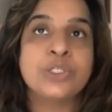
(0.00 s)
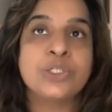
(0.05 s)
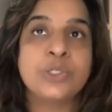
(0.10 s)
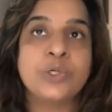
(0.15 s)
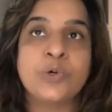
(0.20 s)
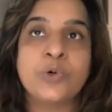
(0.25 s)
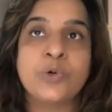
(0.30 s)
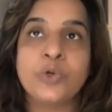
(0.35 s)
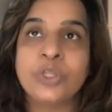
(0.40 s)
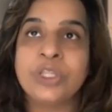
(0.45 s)

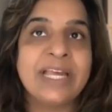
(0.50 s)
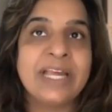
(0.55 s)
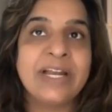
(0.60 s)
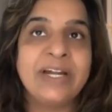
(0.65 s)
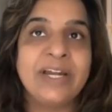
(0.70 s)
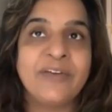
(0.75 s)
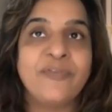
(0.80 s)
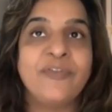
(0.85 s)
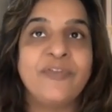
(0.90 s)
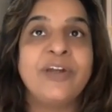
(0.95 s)
So
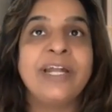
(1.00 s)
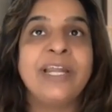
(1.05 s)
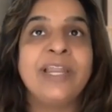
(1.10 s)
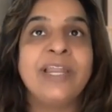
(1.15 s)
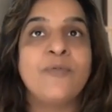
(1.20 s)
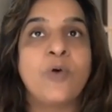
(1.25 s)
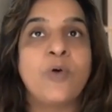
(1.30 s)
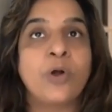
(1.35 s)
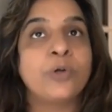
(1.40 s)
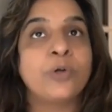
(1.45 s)
they
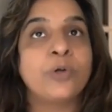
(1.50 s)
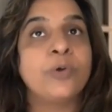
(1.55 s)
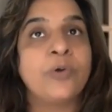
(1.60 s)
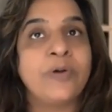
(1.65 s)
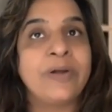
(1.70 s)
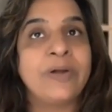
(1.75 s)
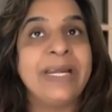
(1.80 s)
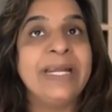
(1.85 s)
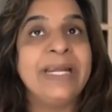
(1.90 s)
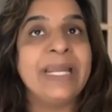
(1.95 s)
definitely want to
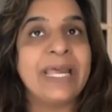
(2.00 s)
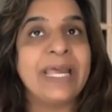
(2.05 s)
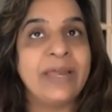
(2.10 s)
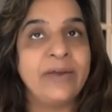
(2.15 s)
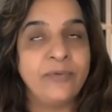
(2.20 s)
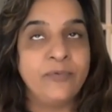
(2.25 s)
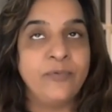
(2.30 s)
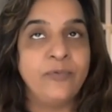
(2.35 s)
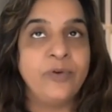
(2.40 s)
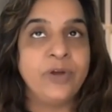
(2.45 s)
treat
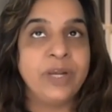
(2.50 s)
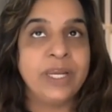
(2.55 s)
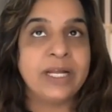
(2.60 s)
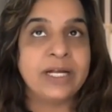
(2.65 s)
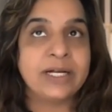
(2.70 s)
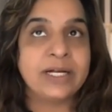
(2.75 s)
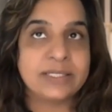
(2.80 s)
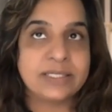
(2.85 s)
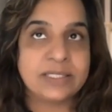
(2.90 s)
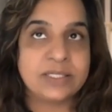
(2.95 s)

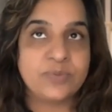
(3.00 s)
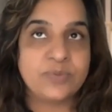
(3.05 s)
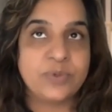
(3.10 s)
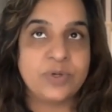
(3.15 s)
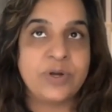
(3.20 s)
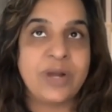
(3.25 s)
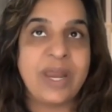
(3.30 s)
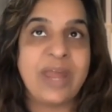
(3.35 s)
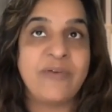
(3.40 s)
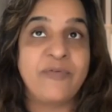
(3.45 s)
every
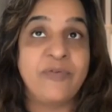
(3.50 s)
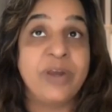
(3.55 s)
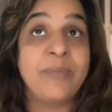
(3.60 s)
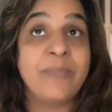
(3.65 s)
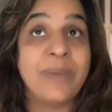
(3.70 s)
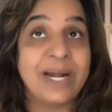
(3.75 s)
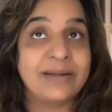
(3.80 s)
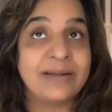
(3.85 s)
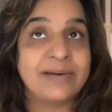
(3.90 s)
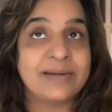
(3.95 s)
customer, every
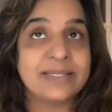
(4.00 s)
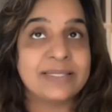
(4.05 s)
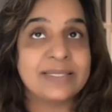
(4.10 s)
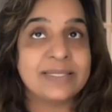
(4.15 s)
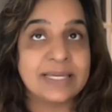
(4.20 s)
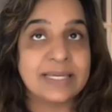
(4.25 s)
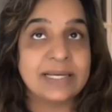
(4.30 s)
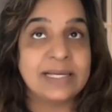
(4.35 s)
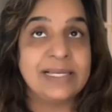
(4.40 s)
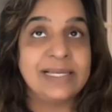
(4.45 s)
matter as a
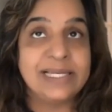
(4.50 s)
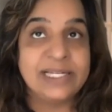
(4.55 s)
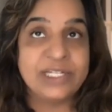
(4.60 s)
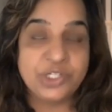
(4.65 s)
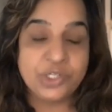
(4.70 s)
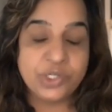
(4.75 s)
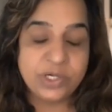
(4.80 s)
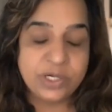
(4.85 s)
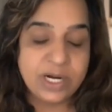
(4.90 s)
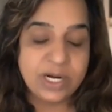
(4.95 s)
single
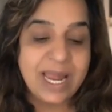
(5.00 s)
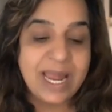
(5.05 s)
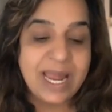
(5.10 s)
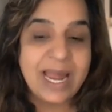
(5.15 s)
ledger.